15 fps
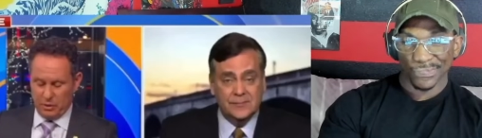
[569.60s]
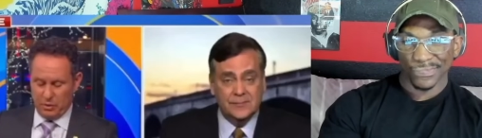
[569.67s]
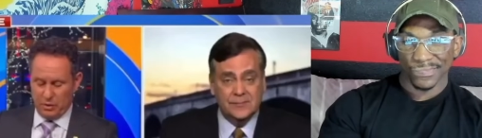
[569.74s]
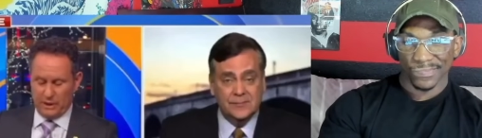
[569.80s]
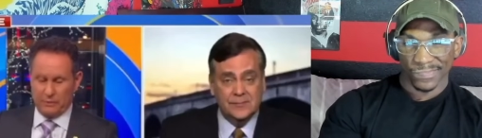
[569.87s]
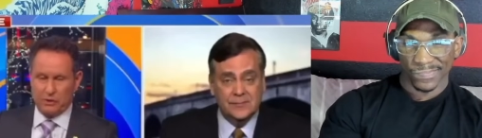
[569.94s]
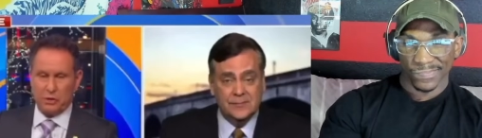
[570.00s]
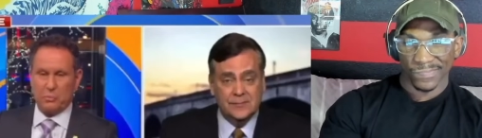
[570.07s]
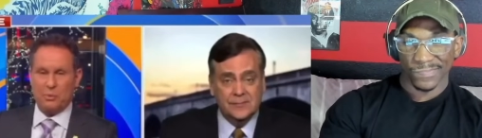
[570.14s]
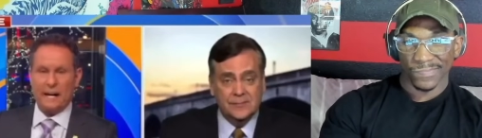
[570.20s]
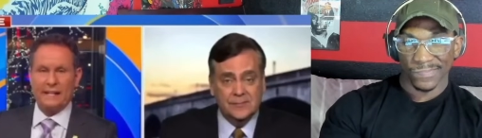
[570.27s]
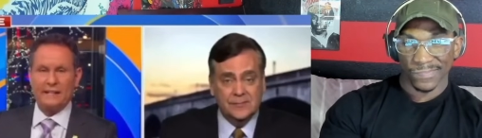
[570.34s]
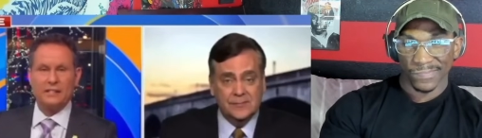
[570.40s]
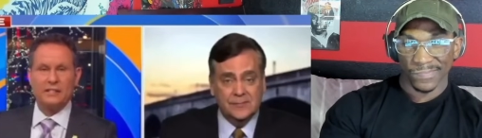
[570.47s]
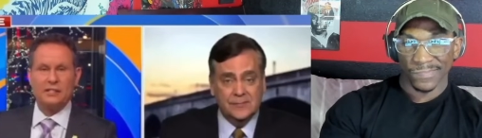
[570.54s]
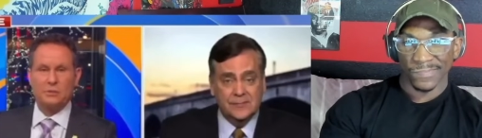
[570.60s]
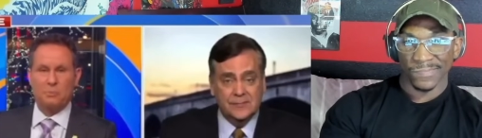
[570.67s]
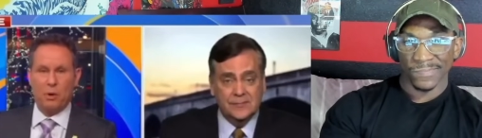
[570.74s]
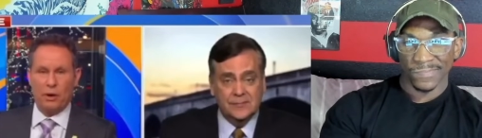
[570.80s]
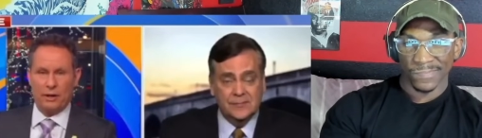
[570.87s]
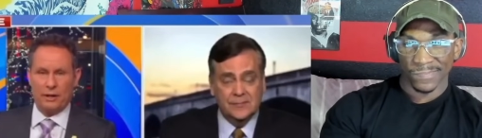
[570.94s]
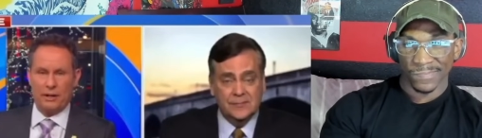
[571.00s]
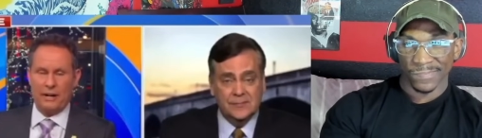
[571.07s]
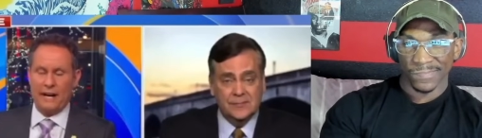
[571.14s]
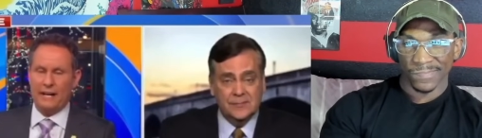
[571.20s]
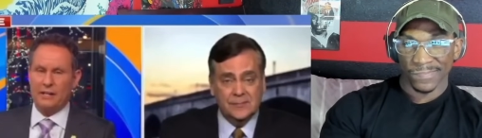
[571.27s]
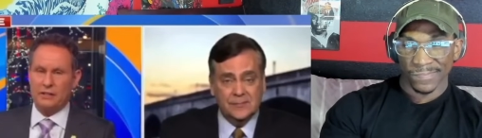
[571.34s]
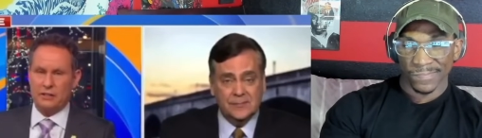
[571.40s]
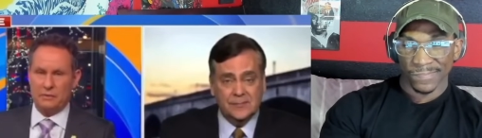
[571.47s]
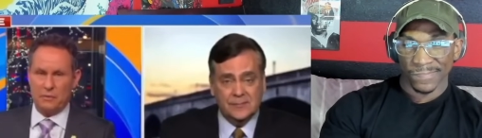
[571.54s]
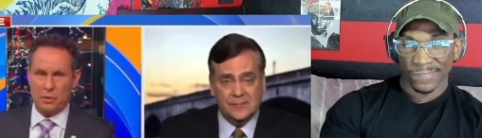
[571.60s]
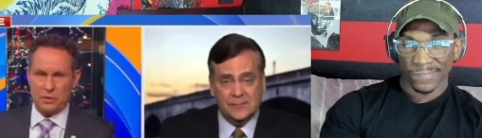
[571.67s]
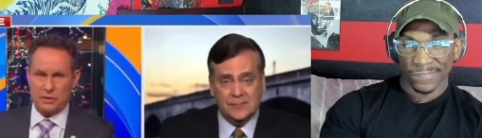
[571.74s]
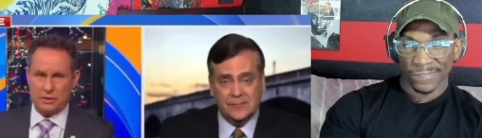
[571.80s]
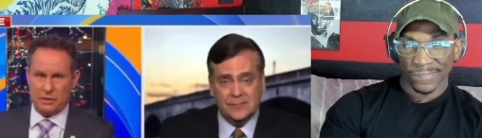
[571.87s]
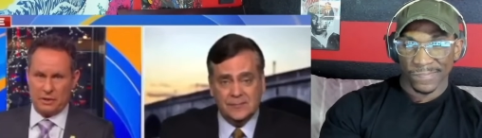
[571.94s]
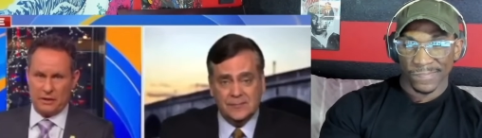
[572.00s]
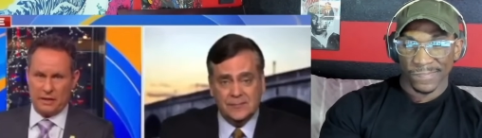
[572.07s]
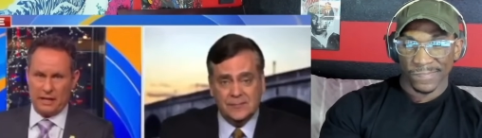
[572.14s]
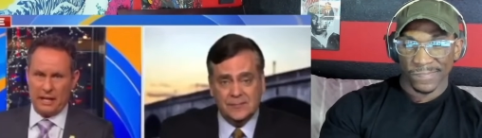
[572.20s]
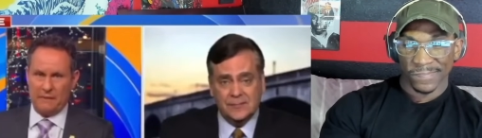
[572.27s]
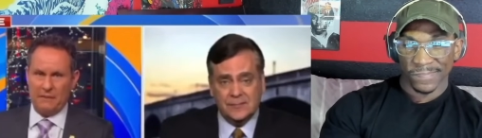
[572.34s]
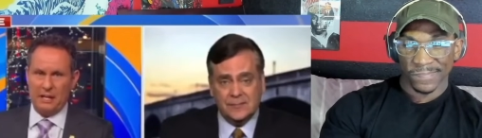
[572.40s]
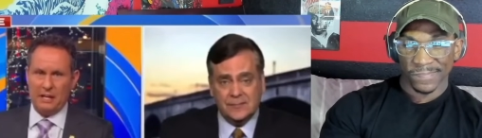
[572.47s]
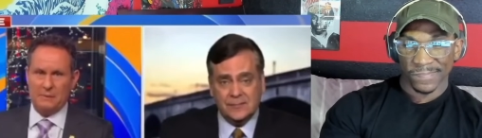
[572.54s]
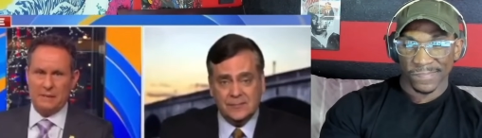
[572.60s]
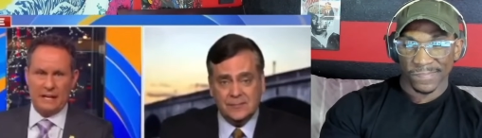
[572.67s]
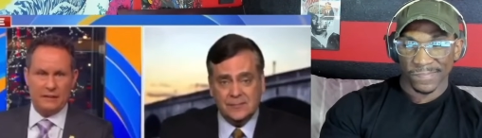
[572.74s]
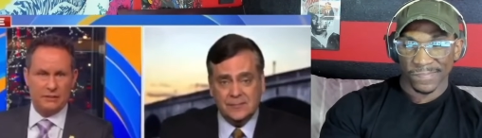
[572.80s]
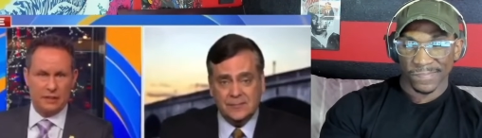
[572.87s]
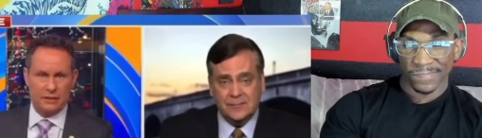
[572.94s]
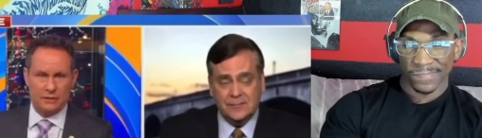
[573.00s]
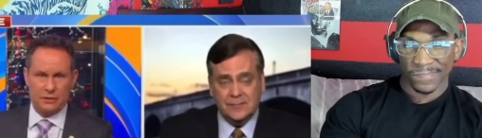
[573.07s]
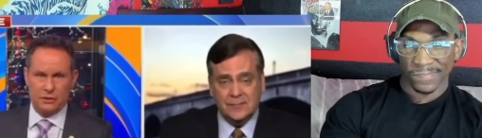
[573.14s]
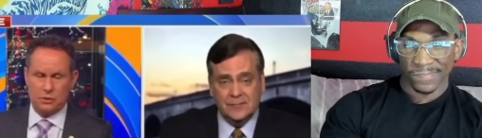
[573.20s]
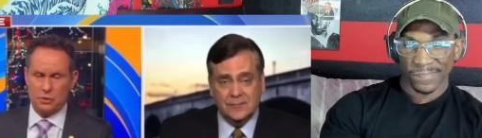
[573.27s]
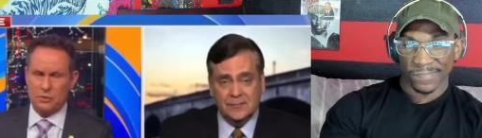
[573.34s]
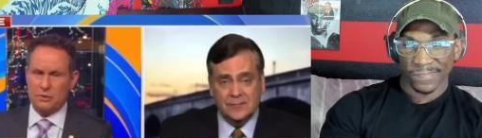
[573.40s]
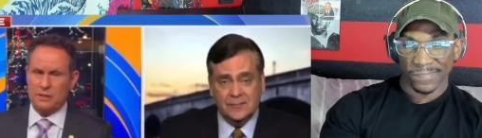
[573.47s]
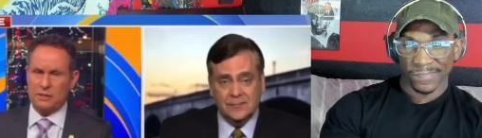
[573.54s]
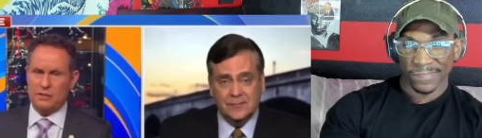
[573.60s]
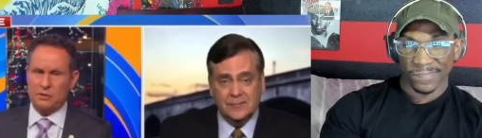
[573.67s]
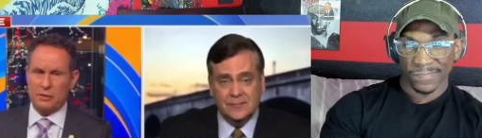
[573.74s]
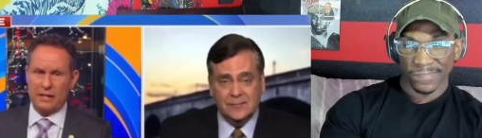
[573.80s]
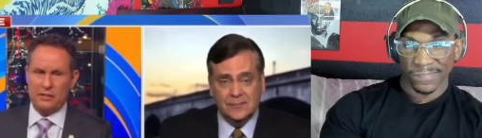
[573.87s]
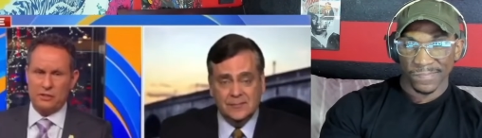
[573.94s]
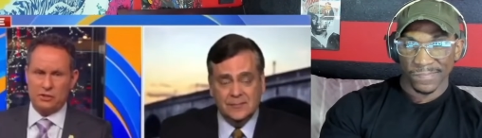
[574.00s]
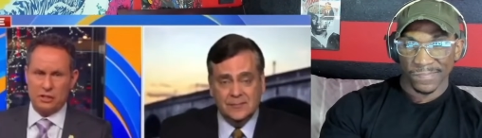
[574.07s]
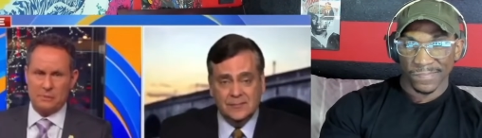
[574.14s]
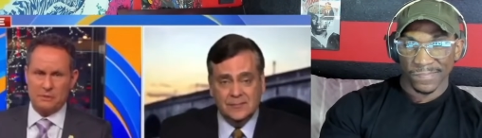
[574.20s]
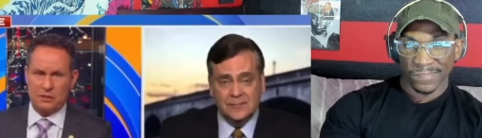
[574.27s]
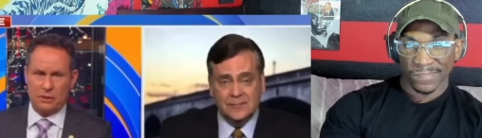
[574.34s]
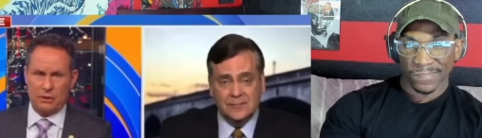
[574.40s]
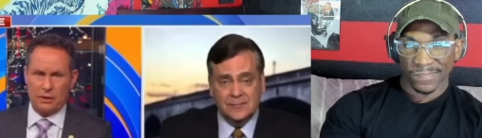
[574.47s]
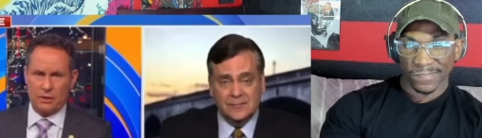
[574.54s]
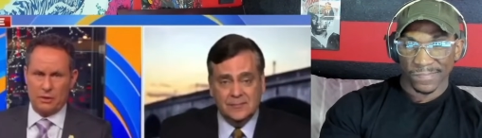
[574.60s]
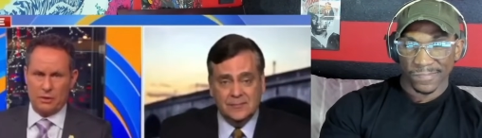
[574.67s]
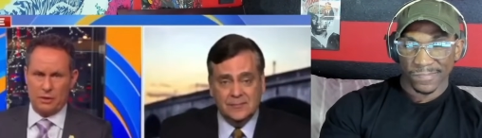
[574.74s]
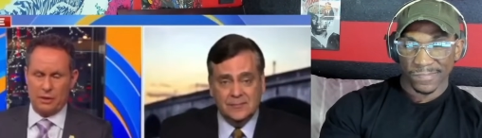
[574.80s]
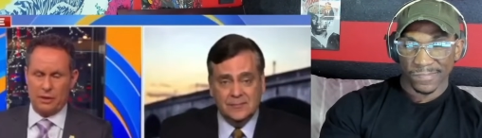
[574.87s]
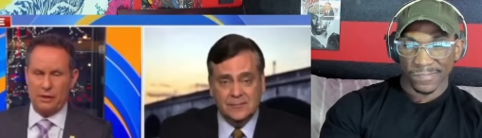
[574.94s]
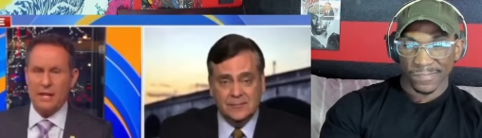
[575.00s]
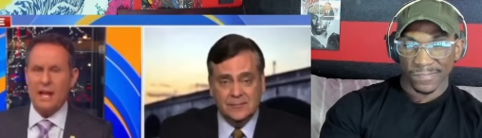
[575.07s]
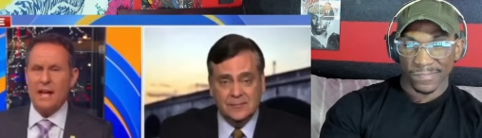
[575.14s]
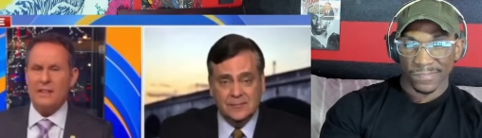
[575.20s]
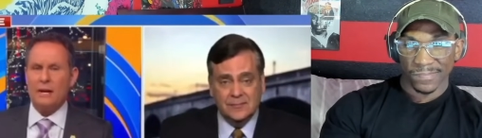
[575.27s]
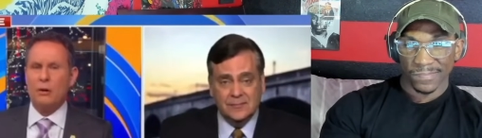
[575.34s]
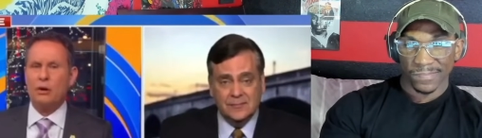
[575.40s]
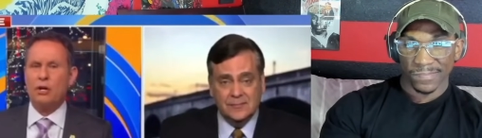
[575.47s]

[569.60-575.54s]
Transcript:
Speaker 1: quick, so Bradley's his partner and his divorce attorney. If he comes out and tells the truth that this relationship started earlier, that will